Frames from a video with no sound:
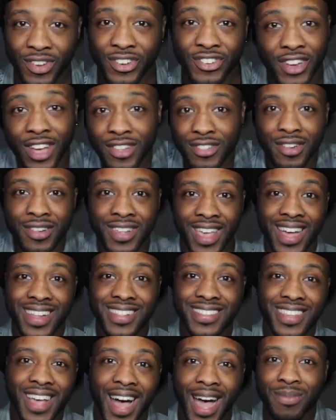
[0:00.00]
For shizzle,
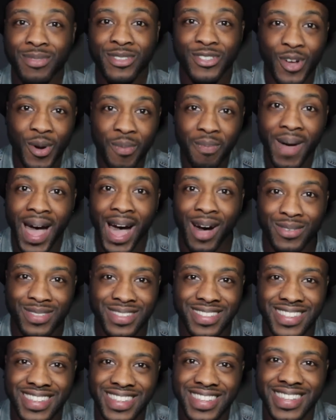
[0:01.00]
kids, I'm Snoop
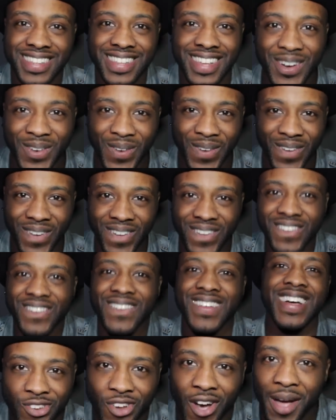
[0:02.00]
Mouse.
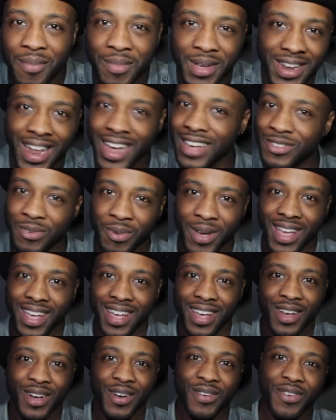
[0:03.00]
Woohoo! Join me next
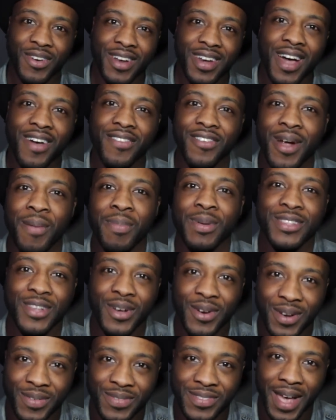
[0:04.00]
week for another
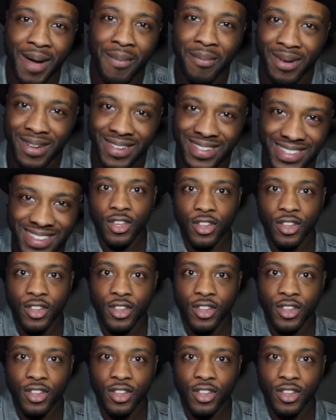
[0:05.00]
episode of Temple.